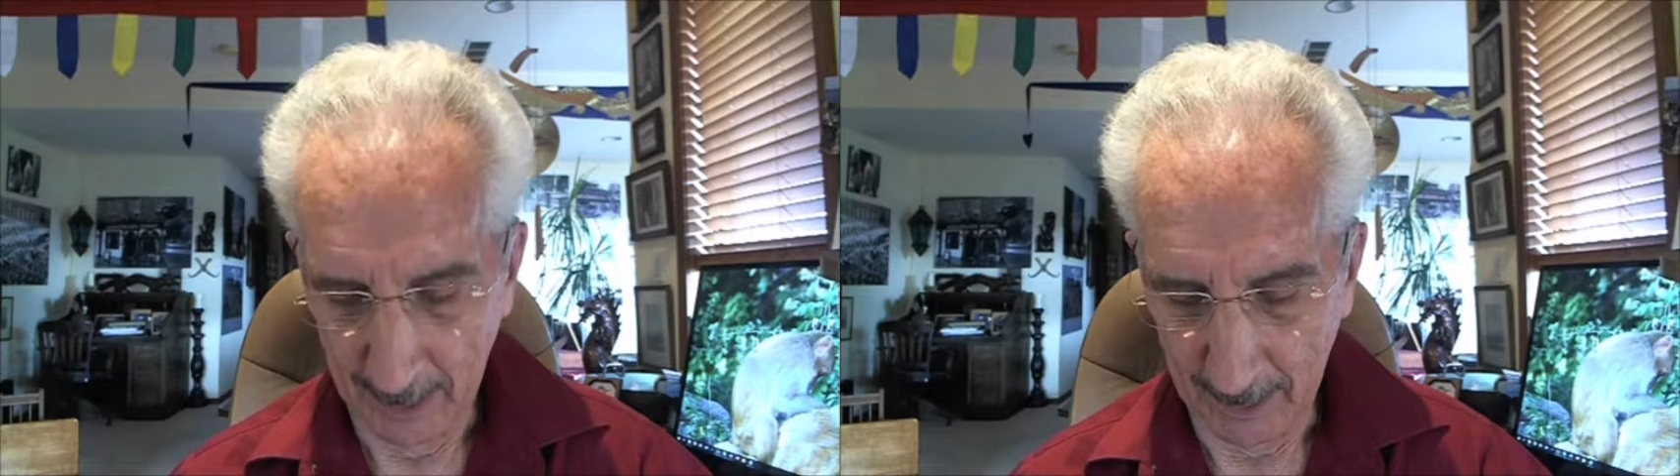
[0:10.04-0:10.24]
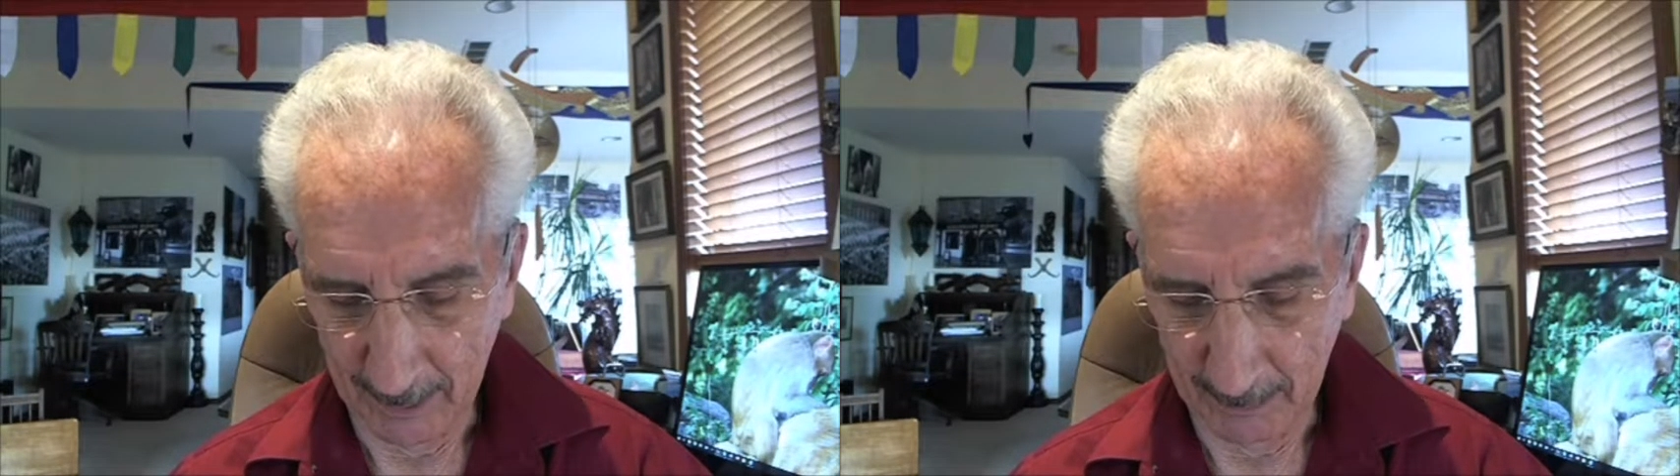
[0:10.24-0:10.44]

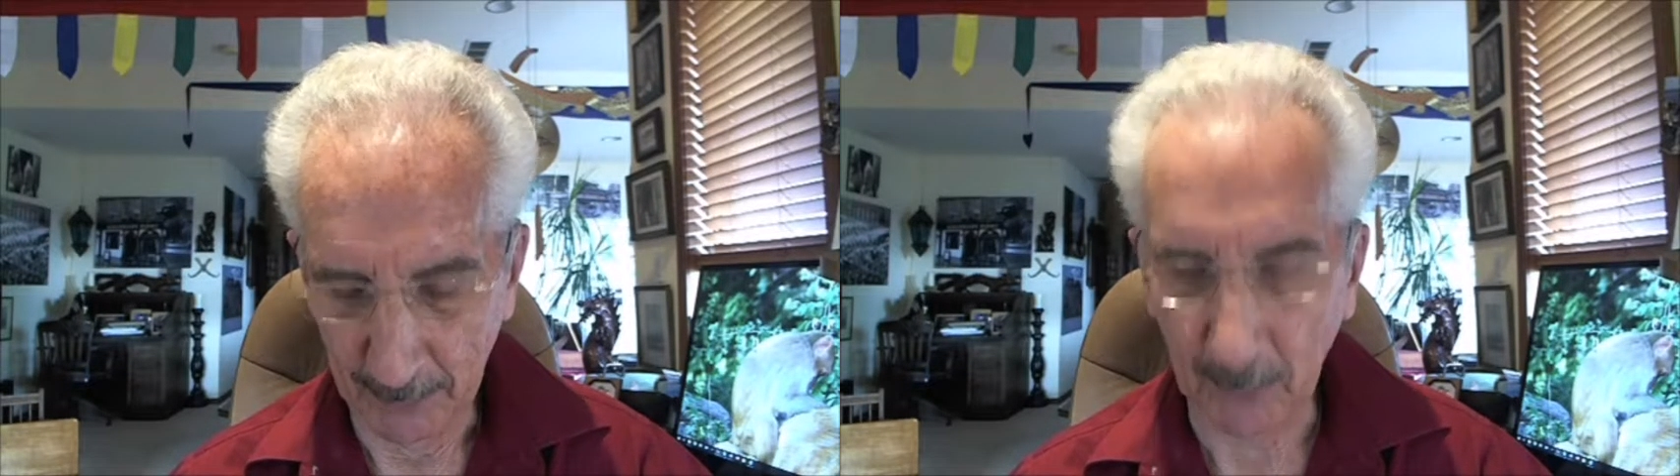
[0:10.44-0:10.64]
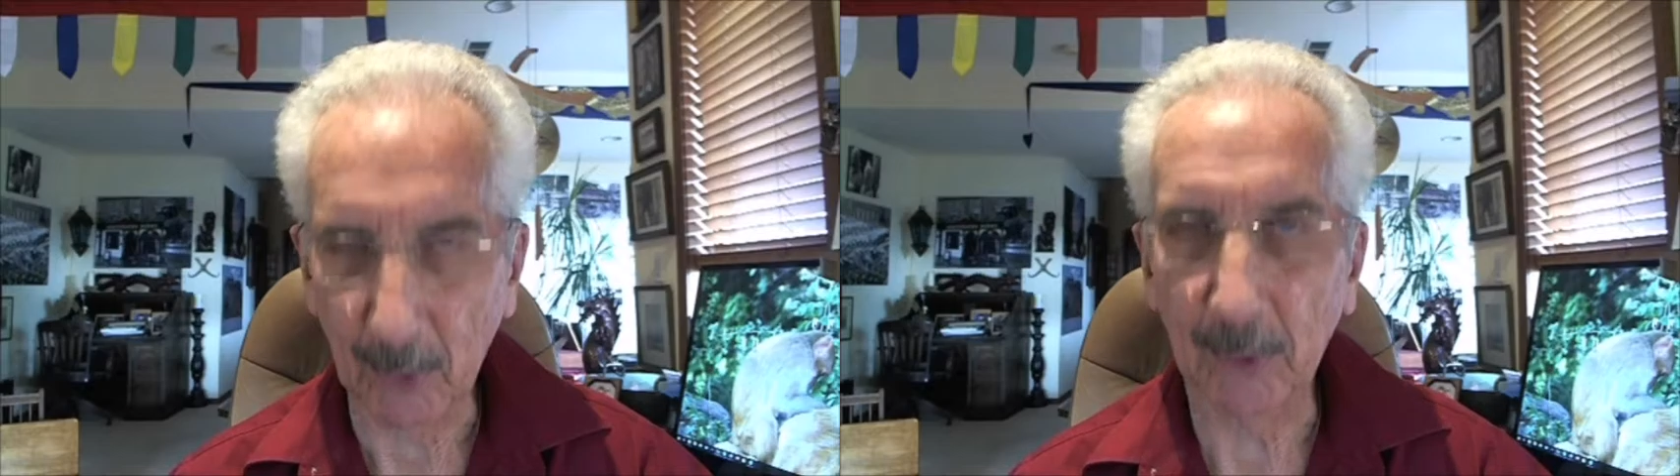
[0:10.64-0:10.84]
uh,
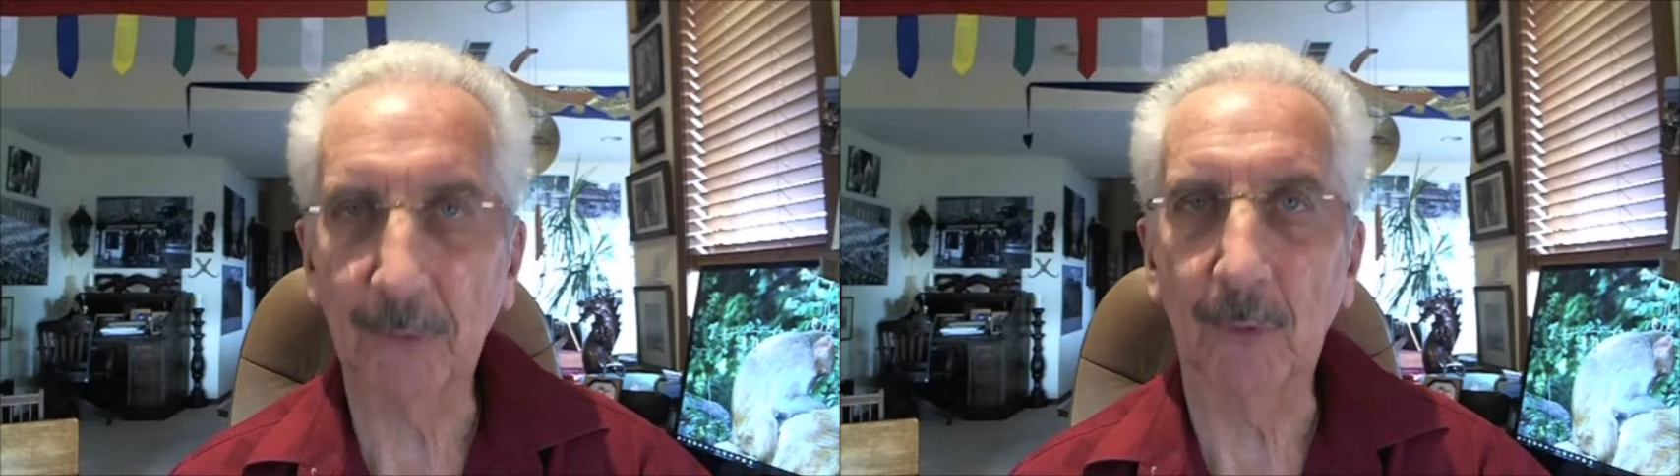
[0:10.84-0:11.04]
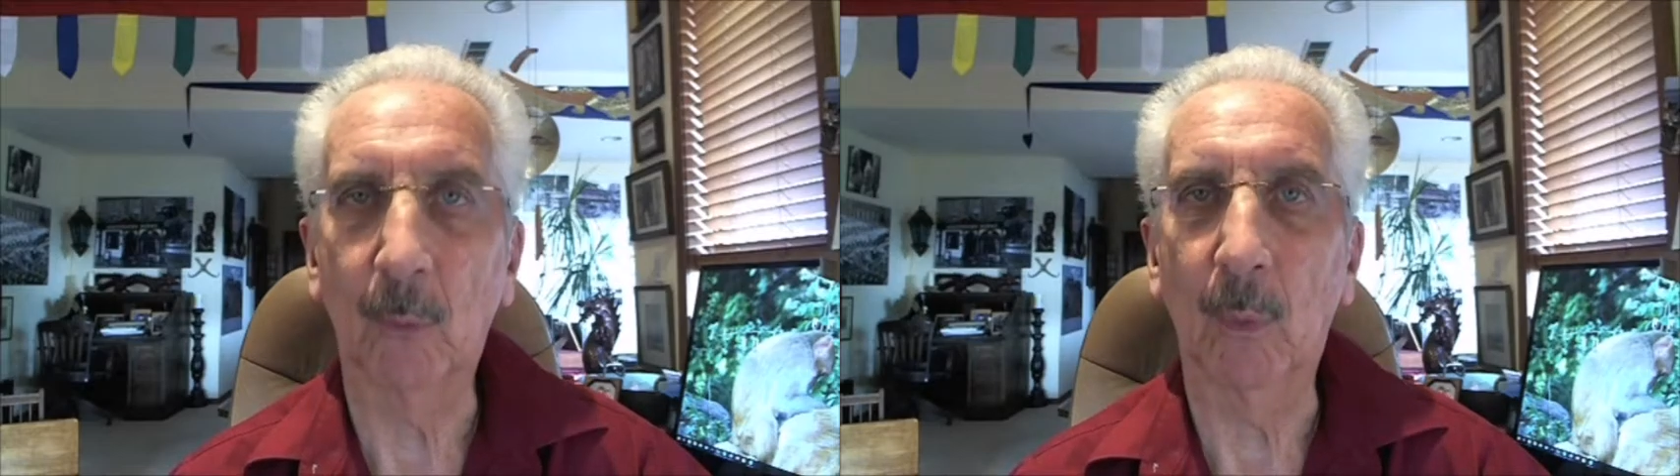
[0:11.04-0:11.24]
but
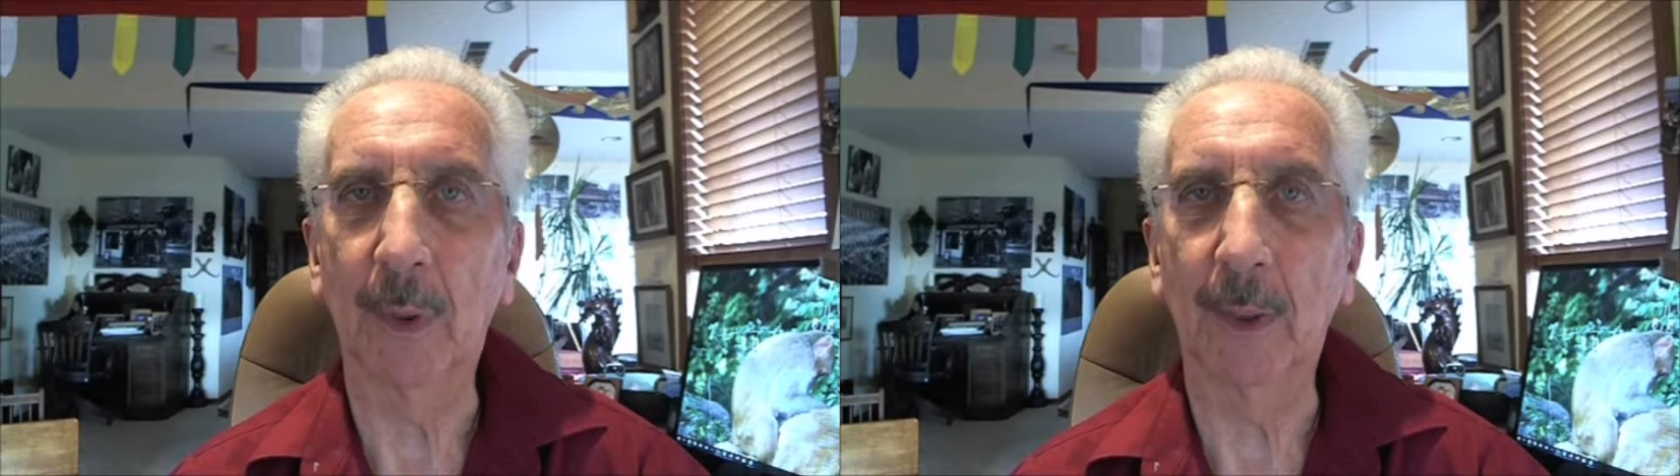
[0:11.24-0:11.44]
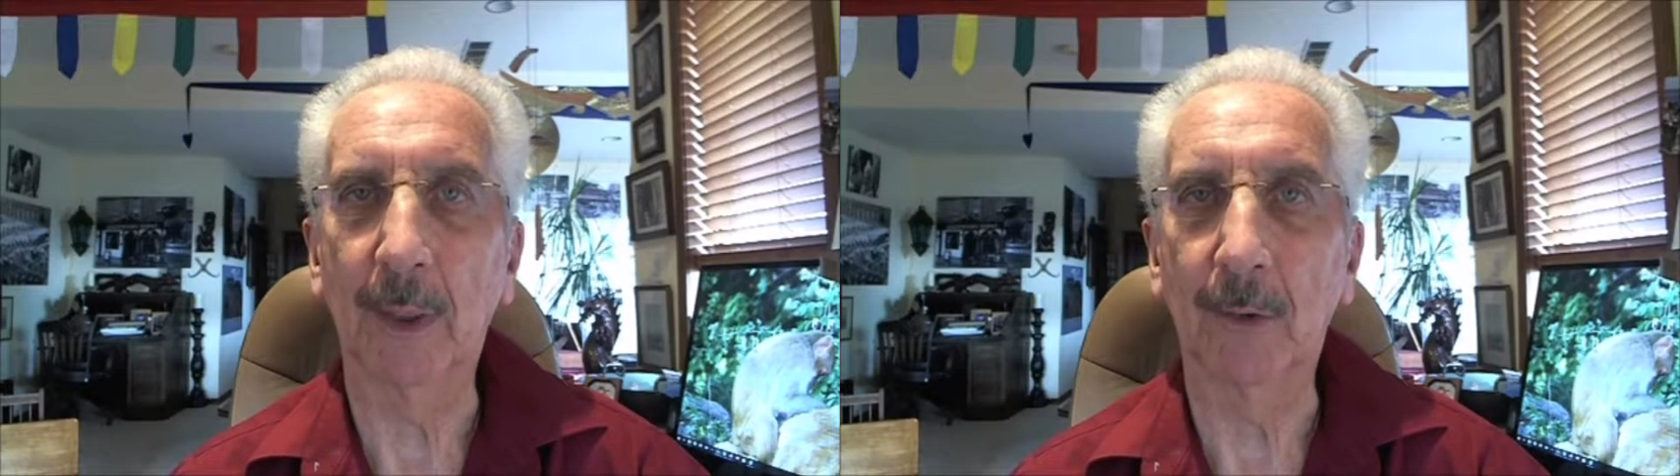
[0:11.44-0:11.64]
also the
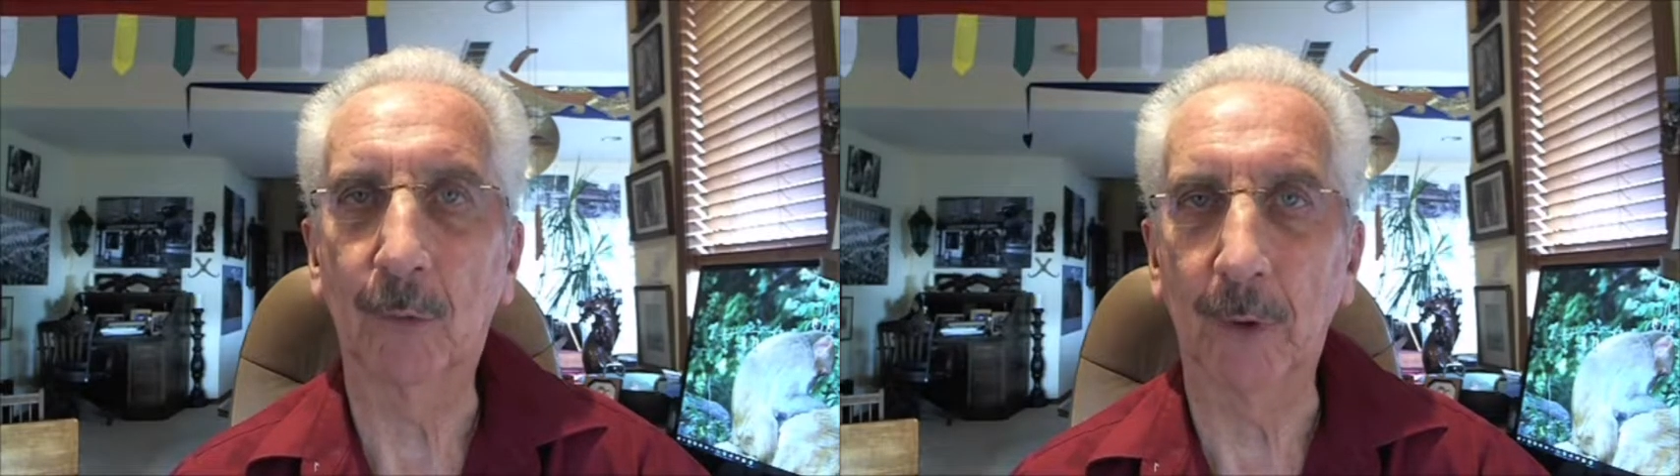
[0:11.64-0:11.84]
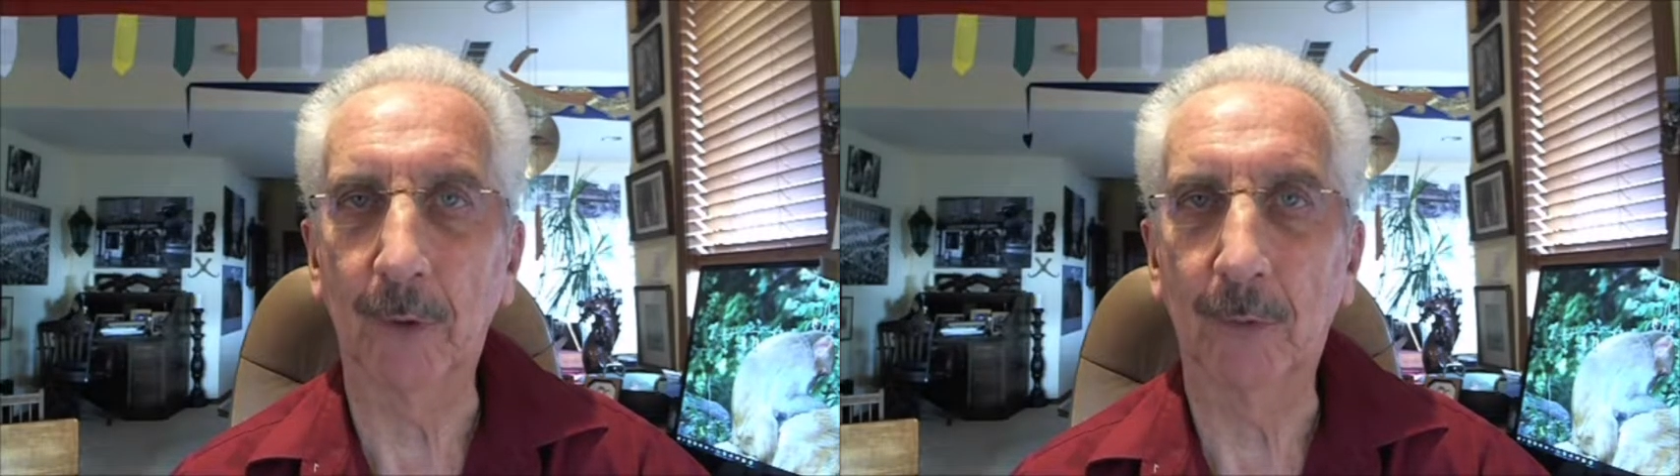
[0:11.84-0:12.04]
way he
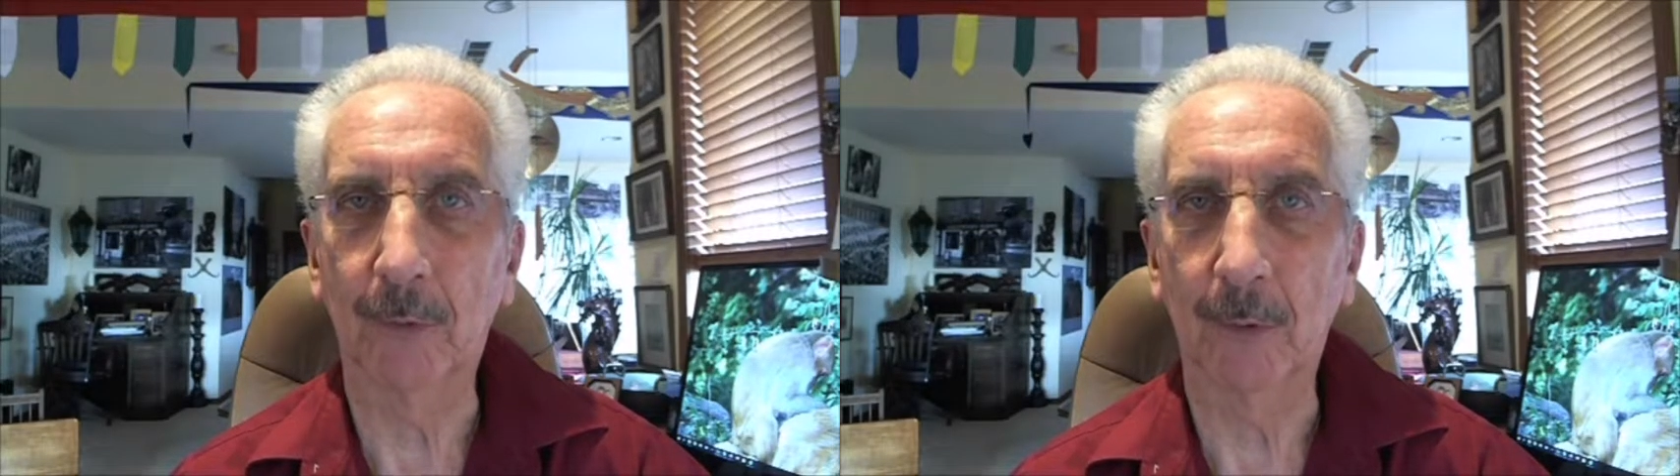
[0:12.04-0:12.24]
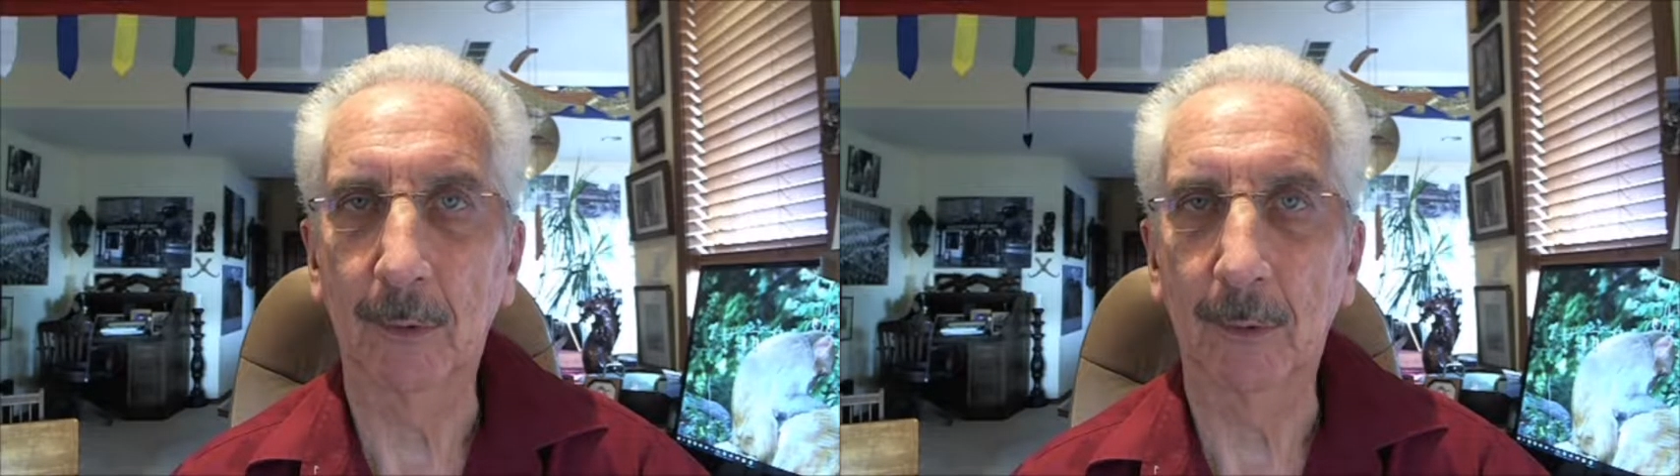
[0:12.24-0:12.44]
treats